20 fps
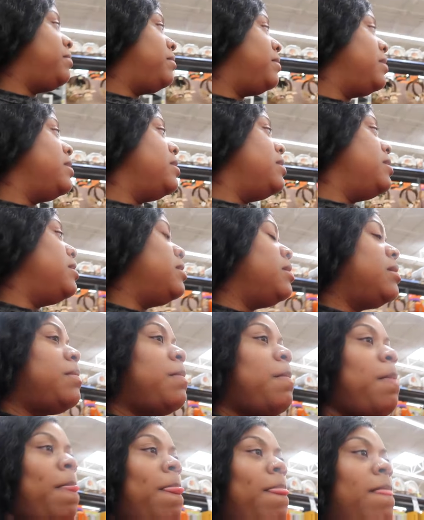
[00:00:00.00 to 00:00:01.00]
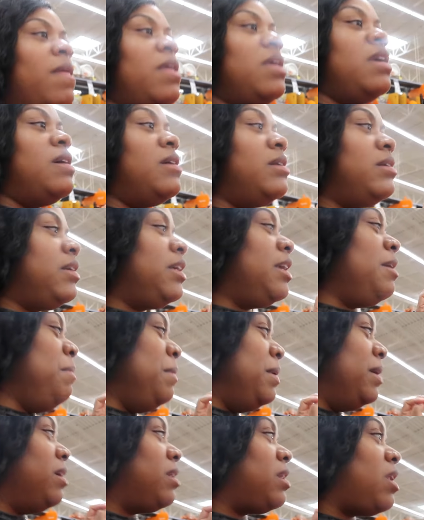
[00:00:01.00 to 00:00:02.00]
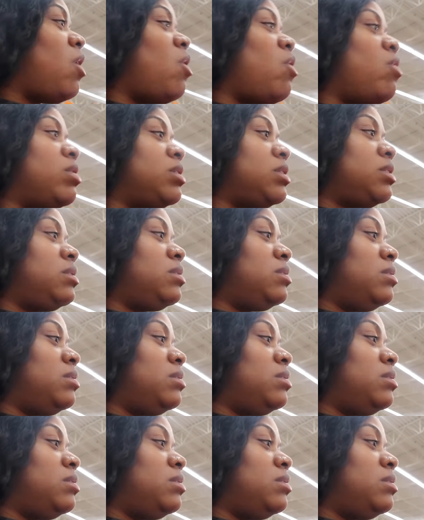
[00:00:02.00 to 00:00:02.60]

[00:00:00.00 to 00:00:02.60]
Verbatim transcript: large right here. And yeah, a medium. Give me a large.